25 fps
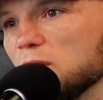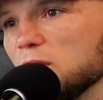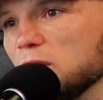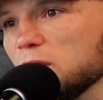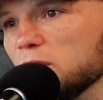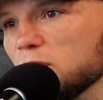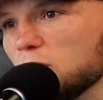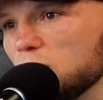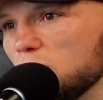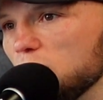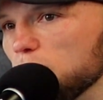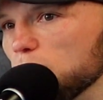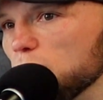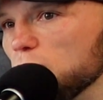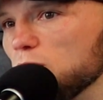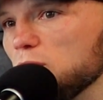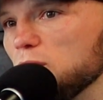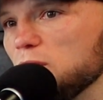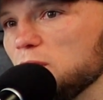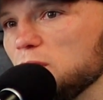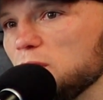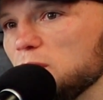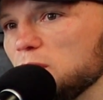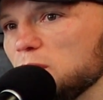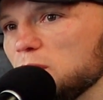in the
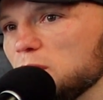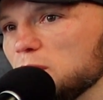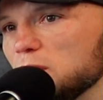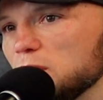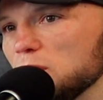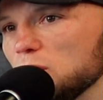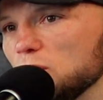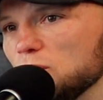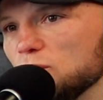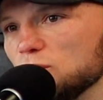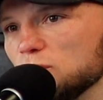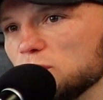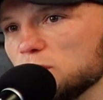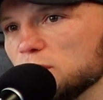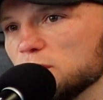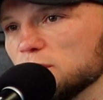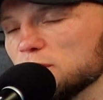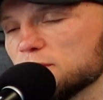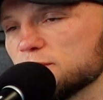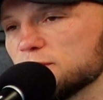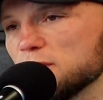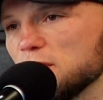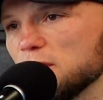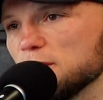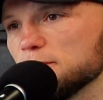community in Luton at
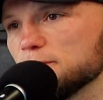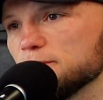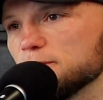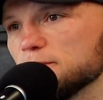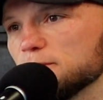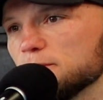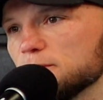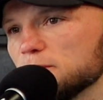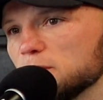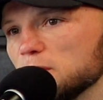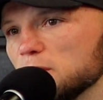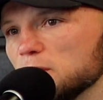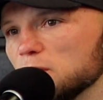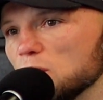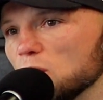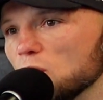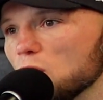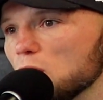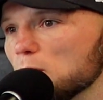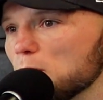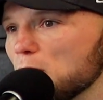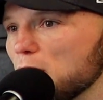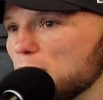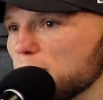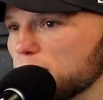the time, and a
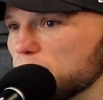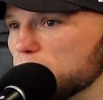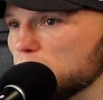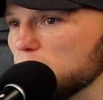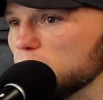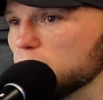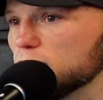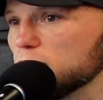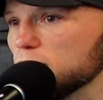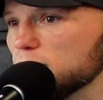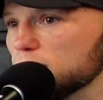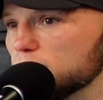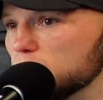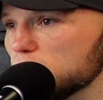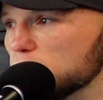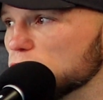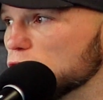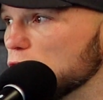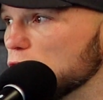lot of my friends lived in